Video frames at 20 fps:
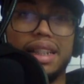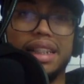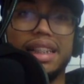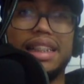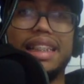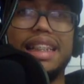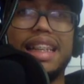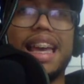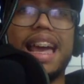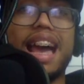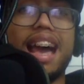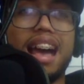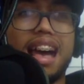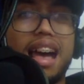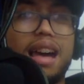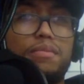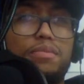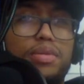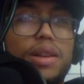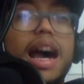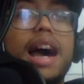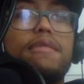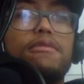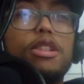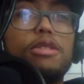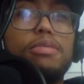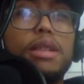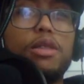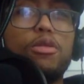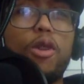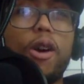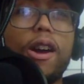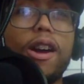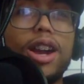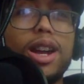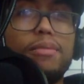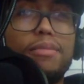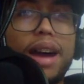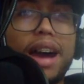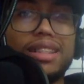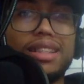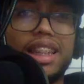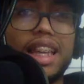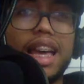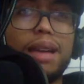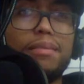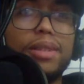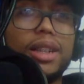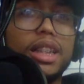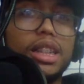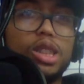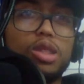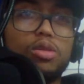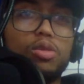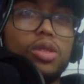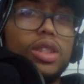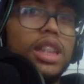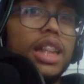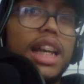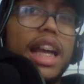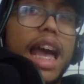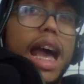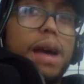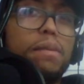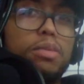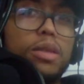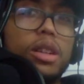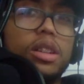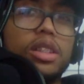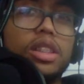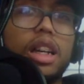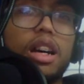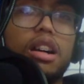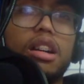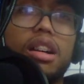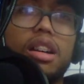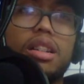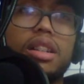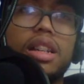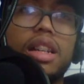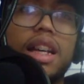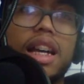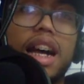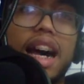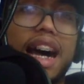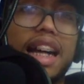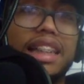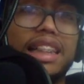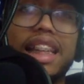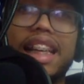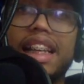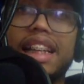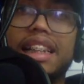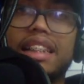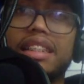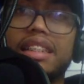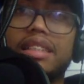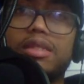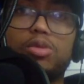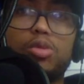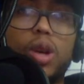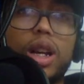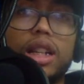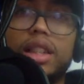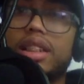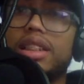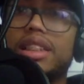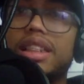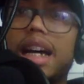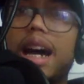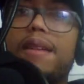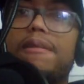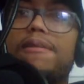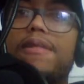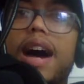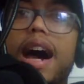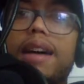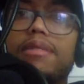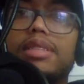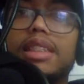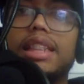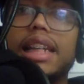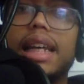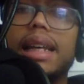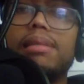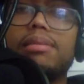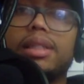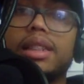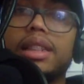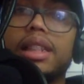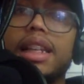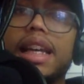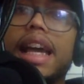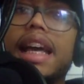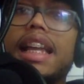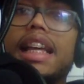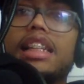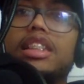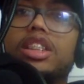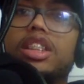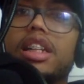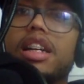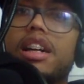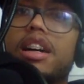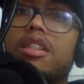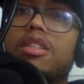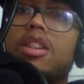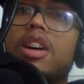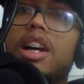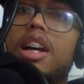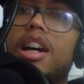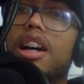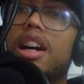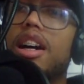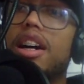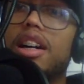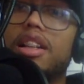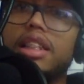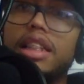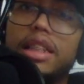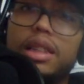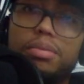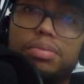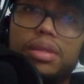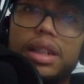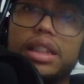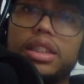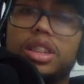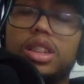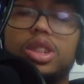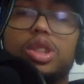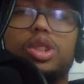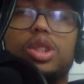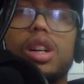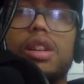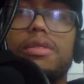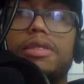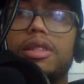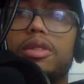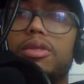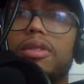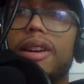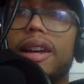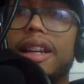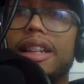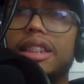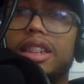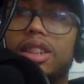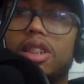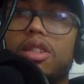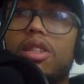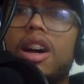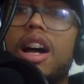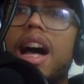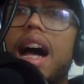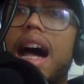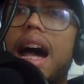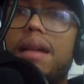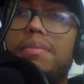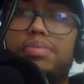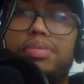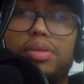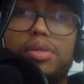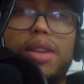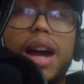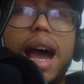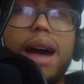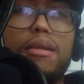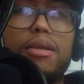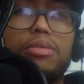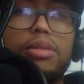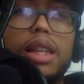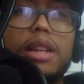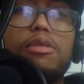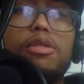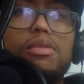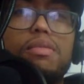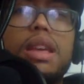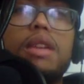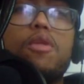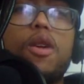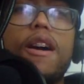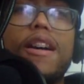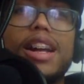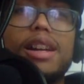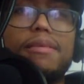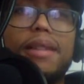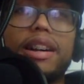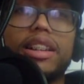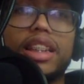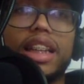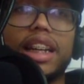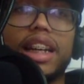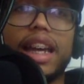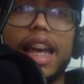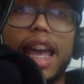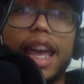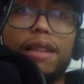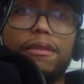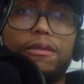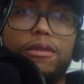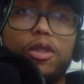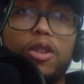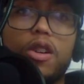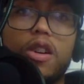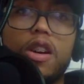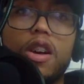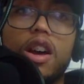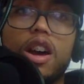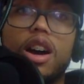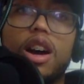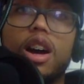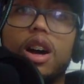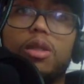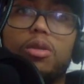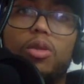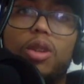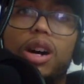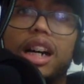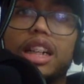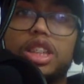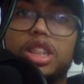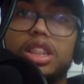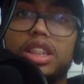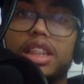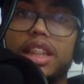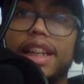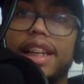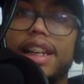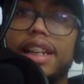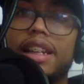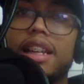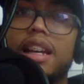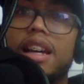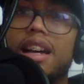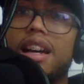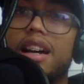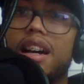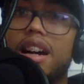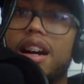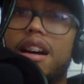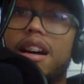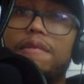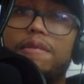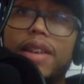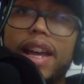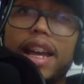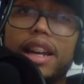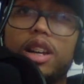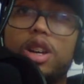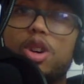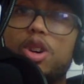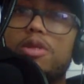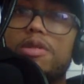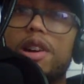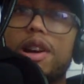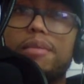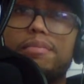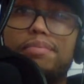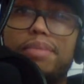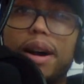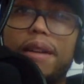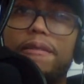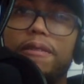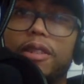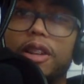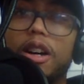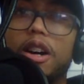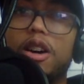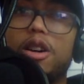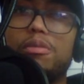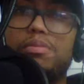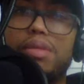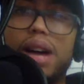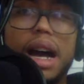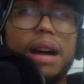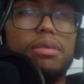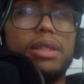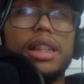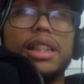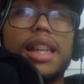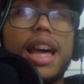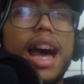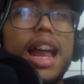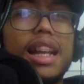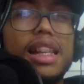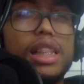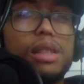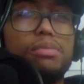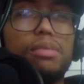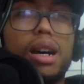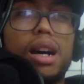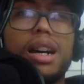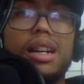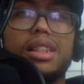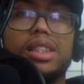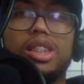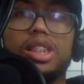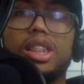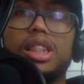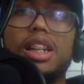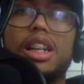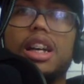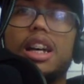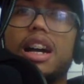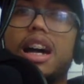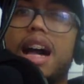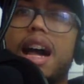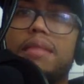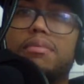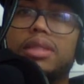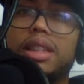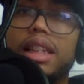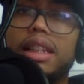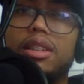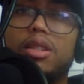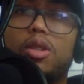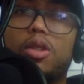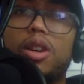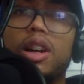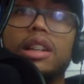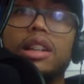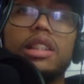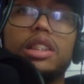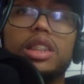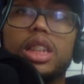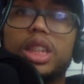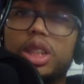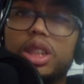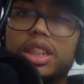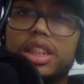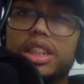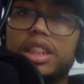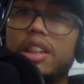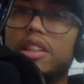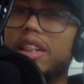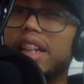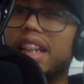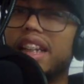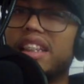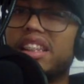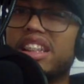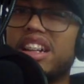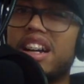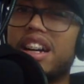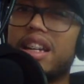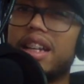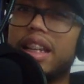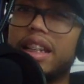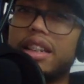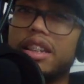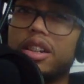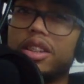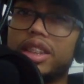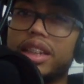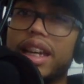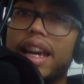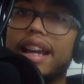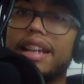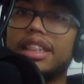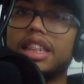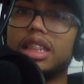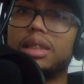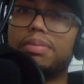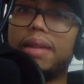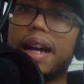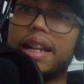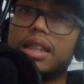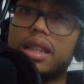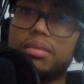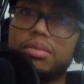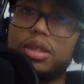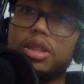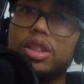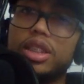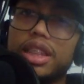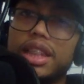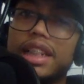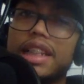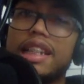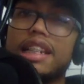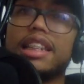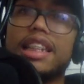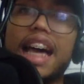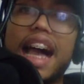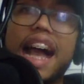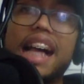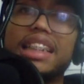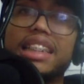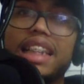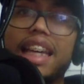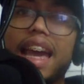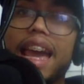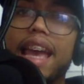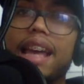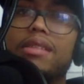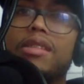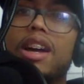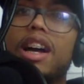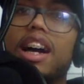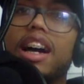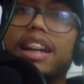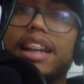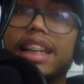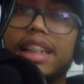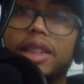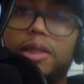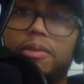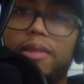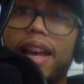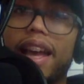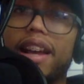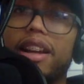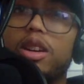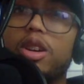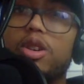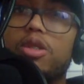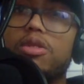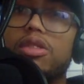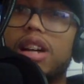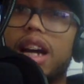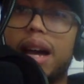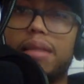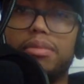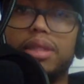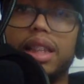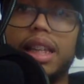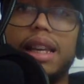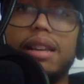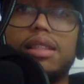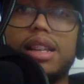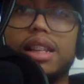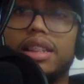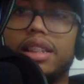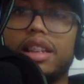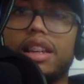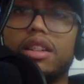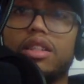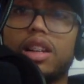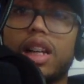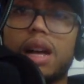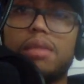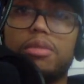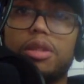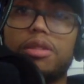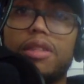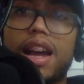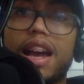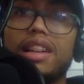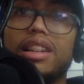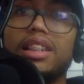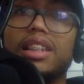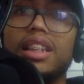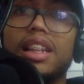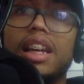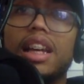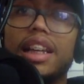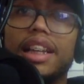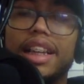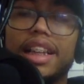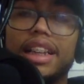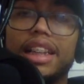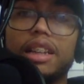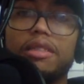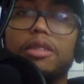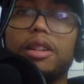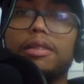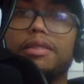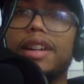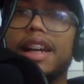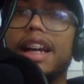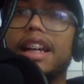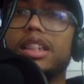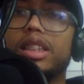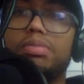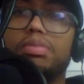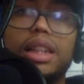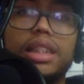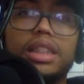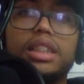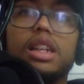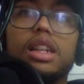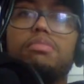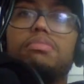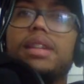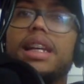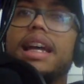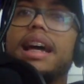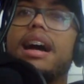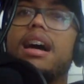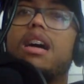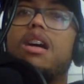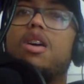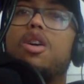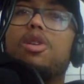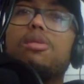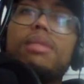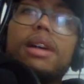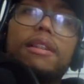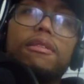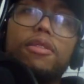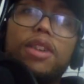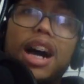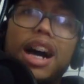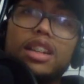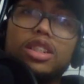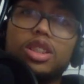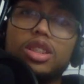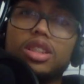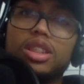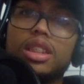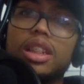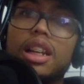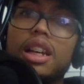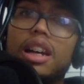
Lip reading: yeah, I'd probably be worried about that because the Capitals are, I think, one of the top 5 teams in the NHL in the President's Trophy race. So I probably will be worried about that game for Washington. Vancouver, Buffalo, probably not as much. I believe the Oilers should still get it done in those games despite them losing in the last game against Vancouver. I believe that they'll come around and get their revenge. Plus, they'll be at home at Rogers